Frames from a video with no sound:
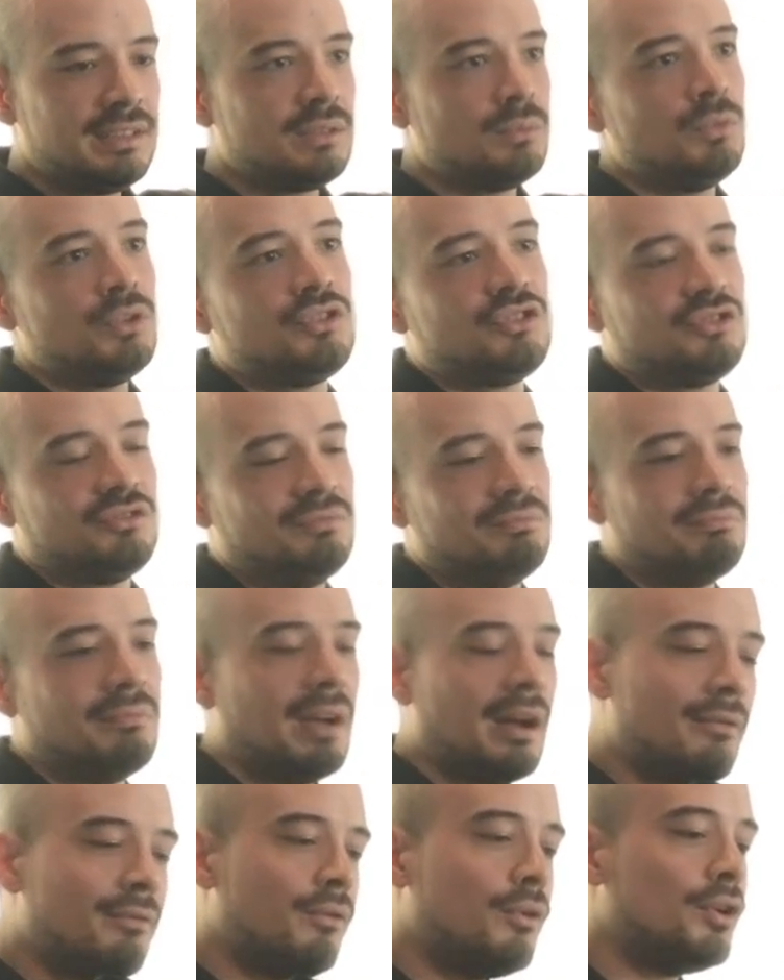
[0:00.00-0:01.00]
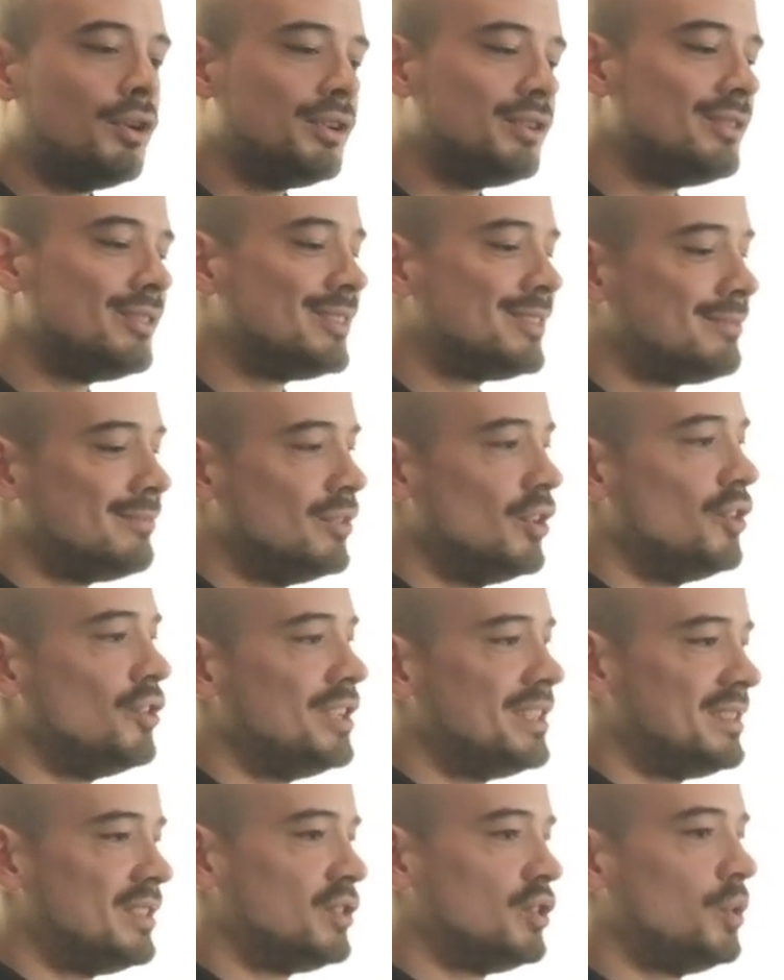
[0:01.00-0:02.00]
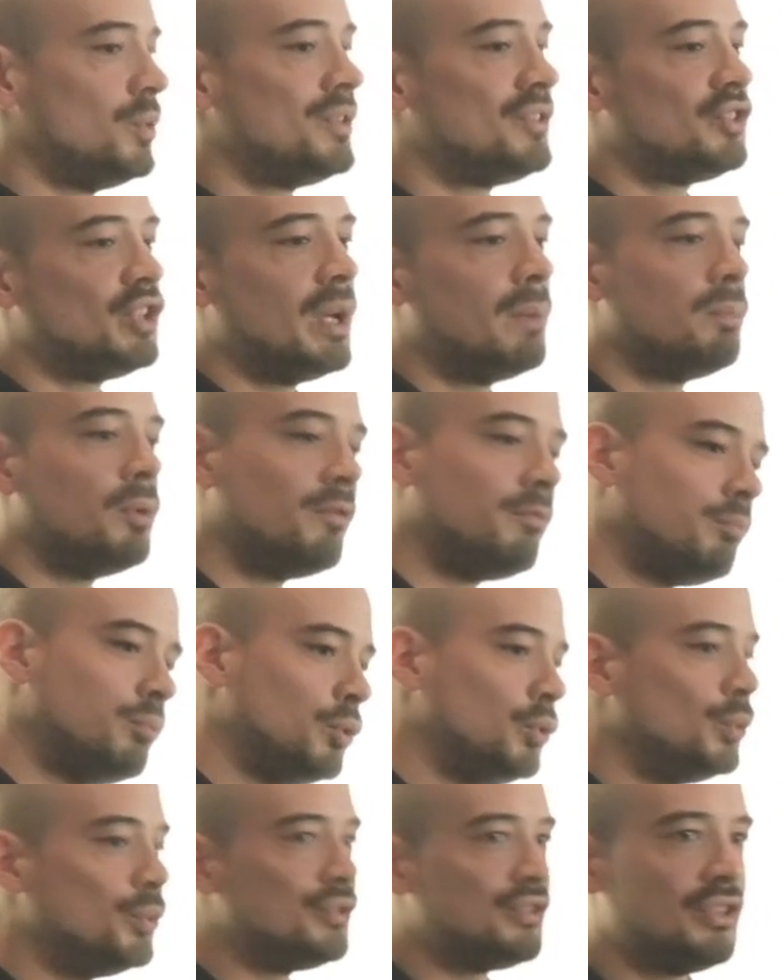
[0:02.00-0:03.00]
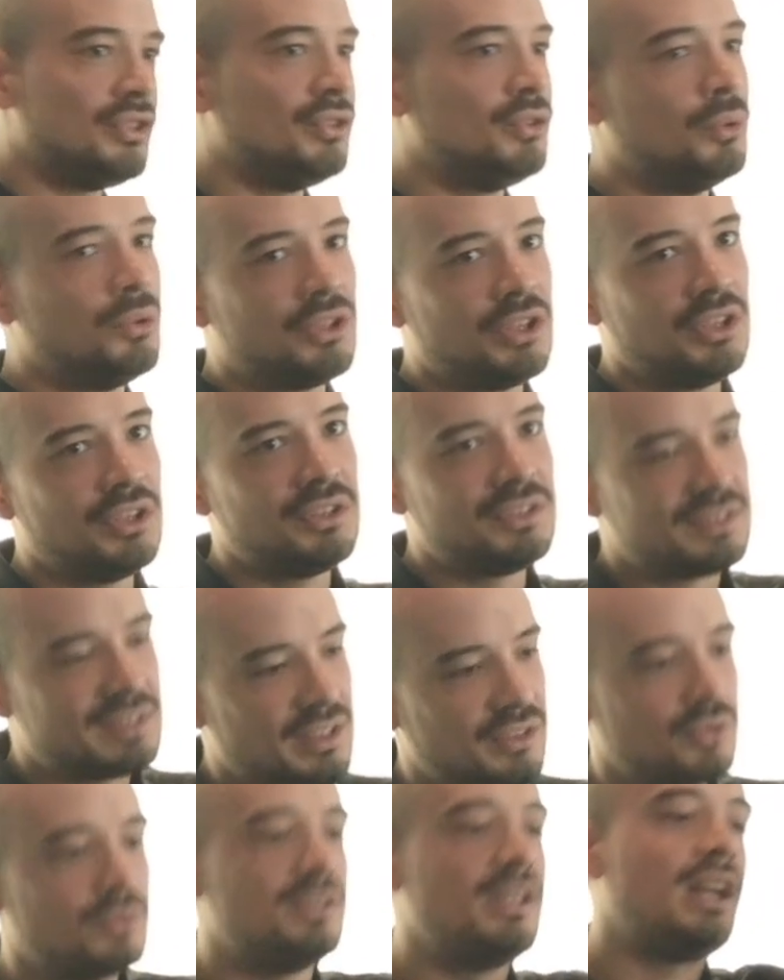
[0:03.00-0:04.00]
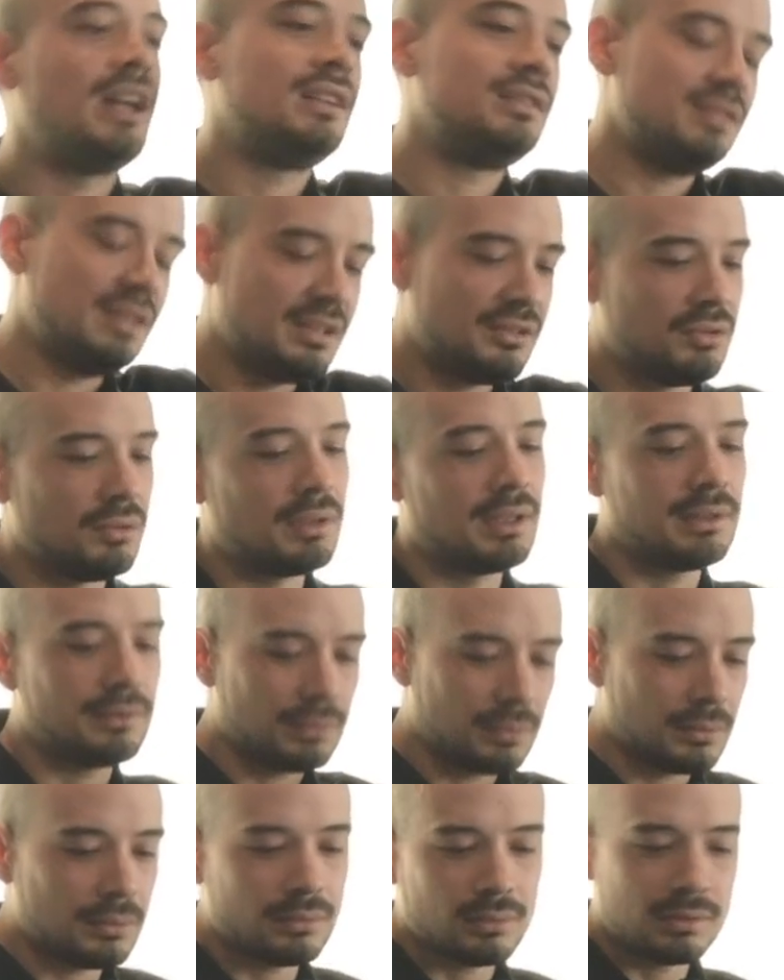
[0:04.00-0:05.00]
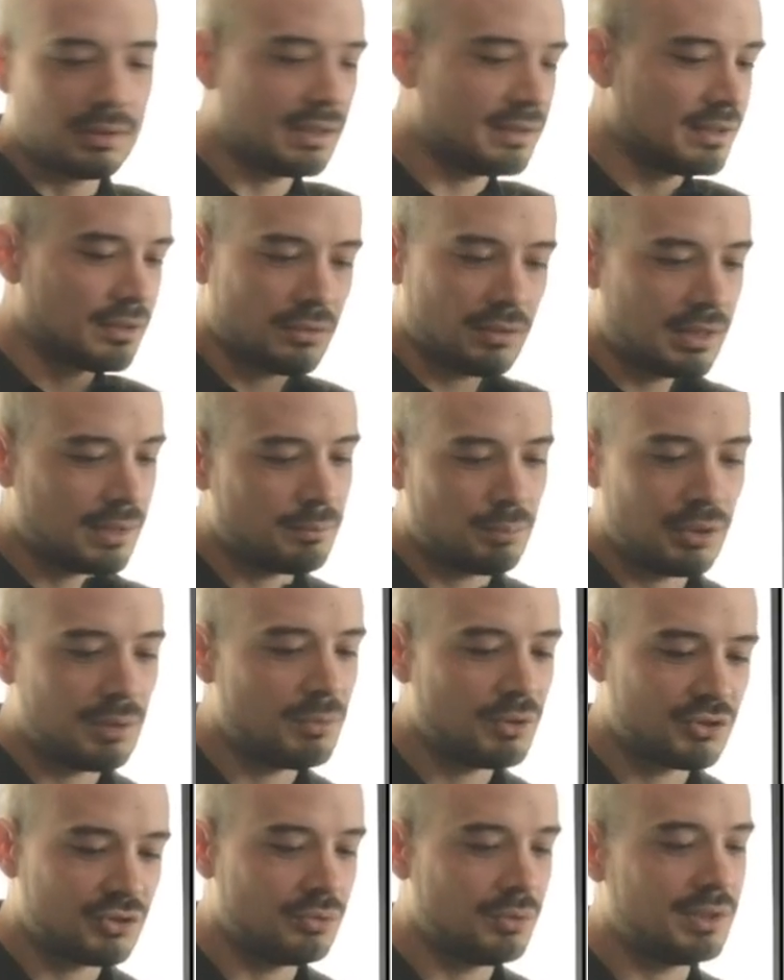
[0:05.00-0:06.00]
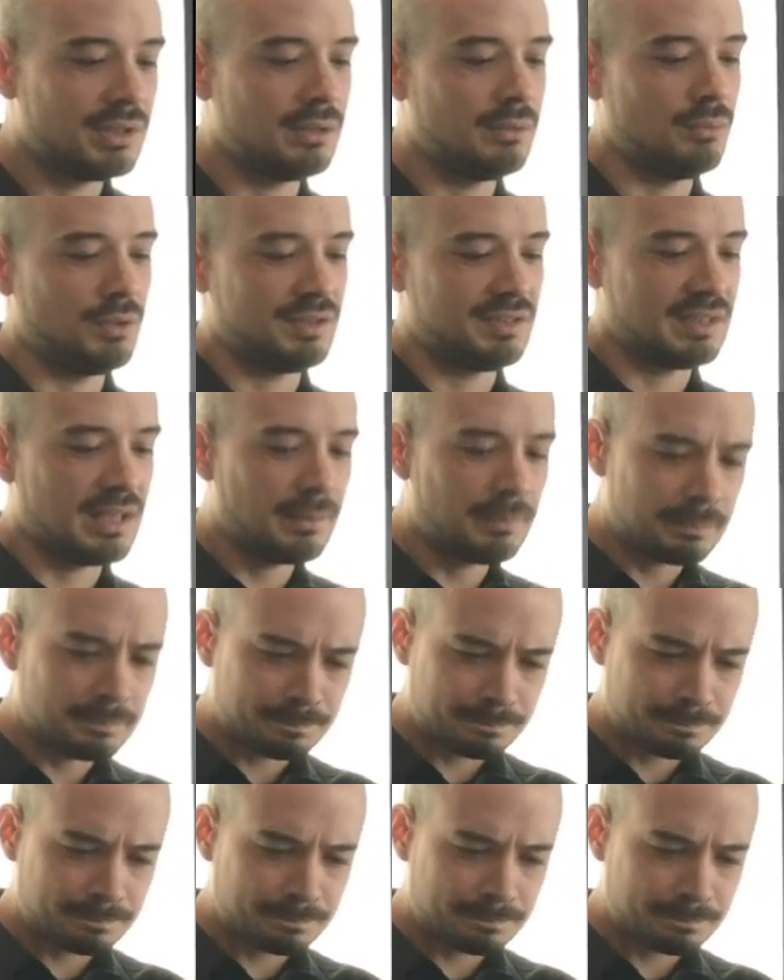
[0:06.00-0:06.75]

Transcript: which avoids the unnecessary step of producing tokens that you then iterate through. It's like you can pretty much do it in one step.